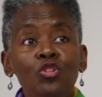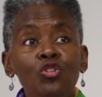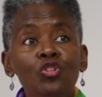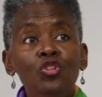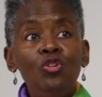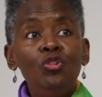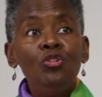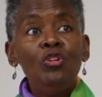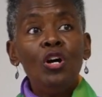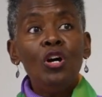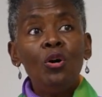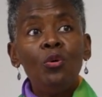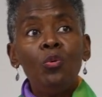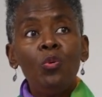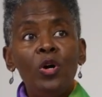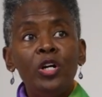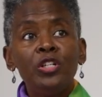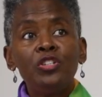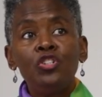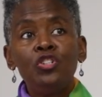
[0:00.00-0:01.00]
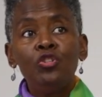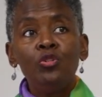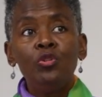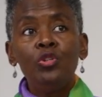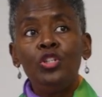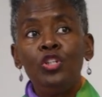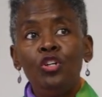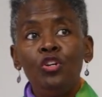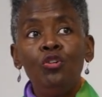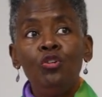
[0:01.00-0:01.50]
When your family member
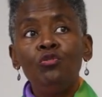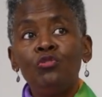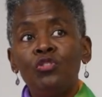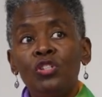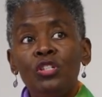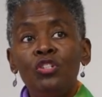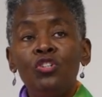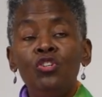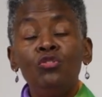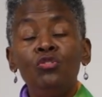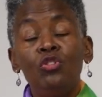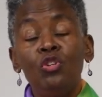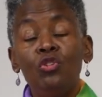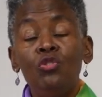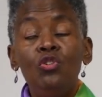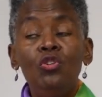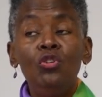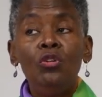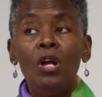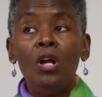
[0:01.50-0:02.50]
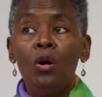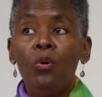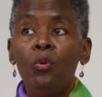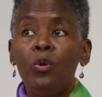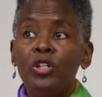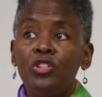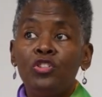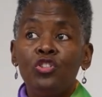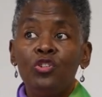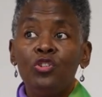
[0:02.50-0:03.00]
died,
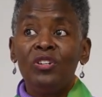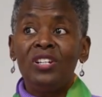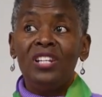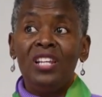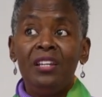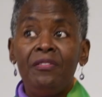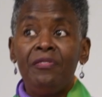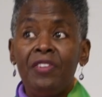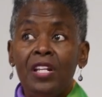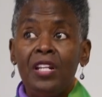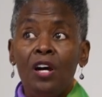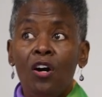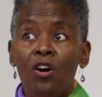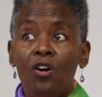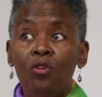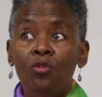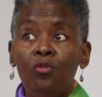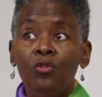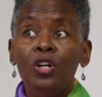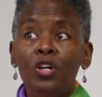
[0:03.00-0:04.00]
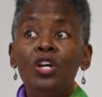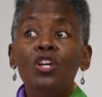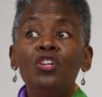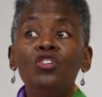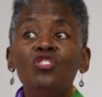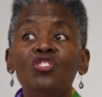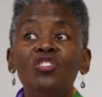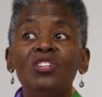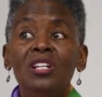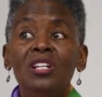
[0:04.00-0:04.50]
you had your wake or